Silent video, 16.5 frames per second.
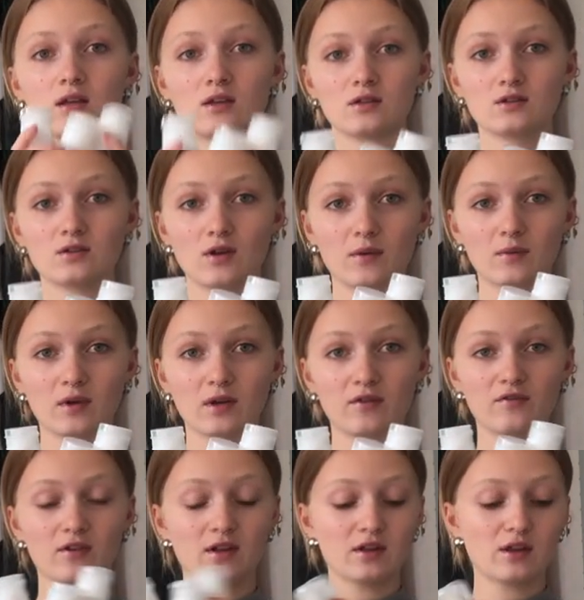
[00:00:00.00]
So I'm gonna
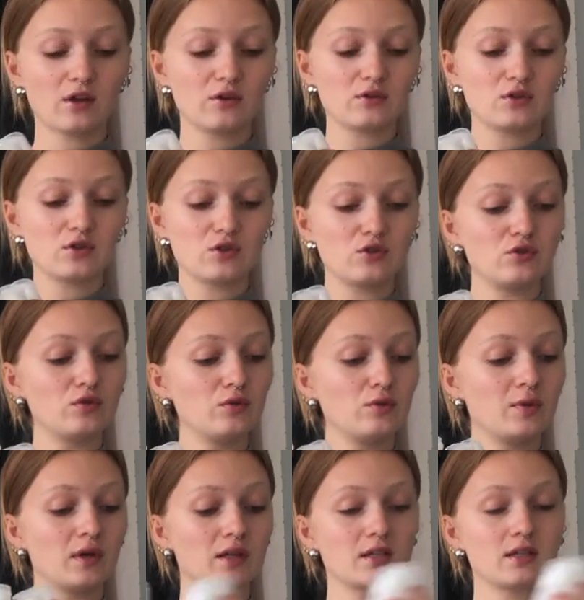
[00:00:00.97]
fill those two,
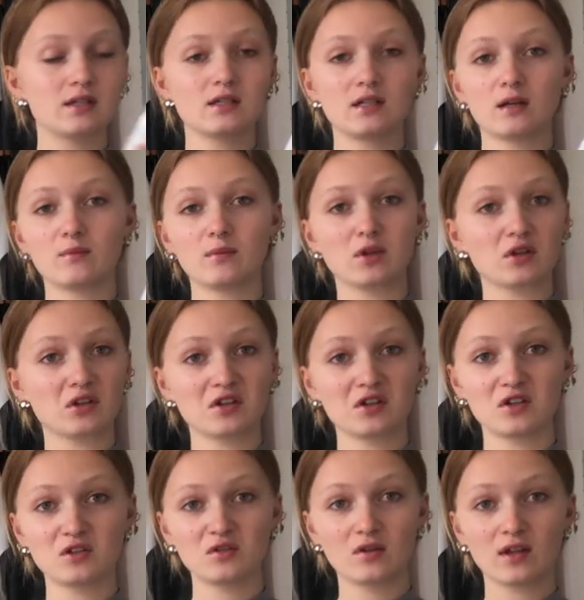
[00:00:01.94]
but I'm not
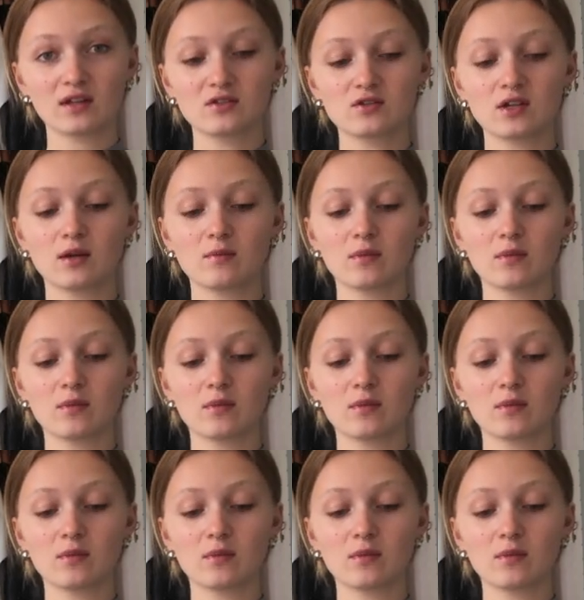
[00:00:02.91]
gonna do that today.